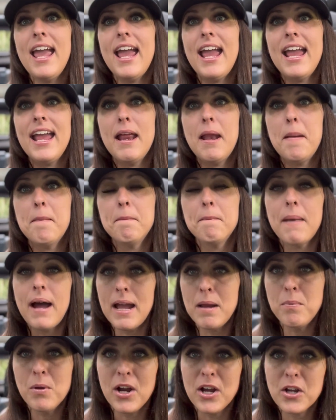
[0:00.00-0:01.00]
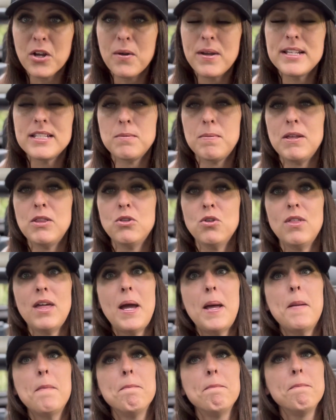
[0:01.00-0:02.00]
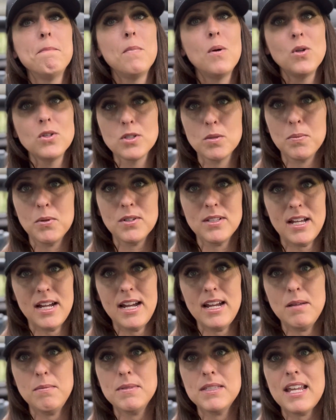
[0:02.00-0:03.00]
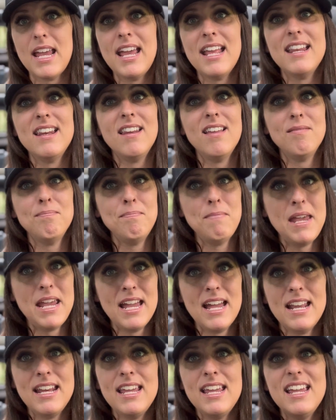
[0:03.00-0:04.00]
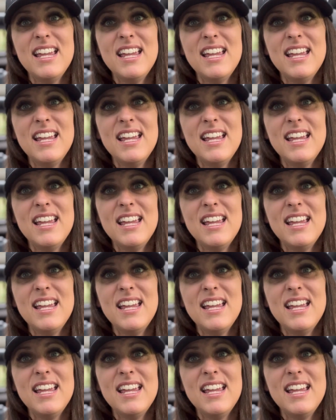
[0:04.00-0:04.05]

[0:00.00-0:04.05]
And my Bronco has been through that multiple times and man,